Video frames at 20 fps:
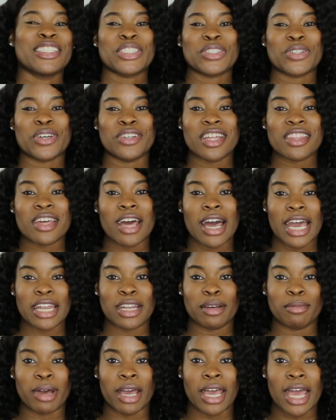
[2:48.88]
So another
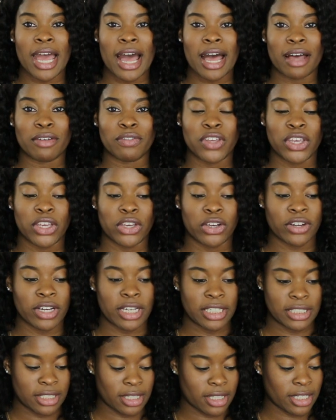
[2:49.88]
item I have here
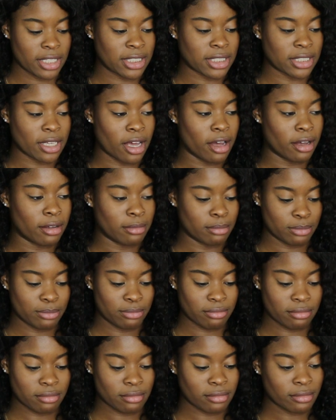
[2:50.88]
is this, um,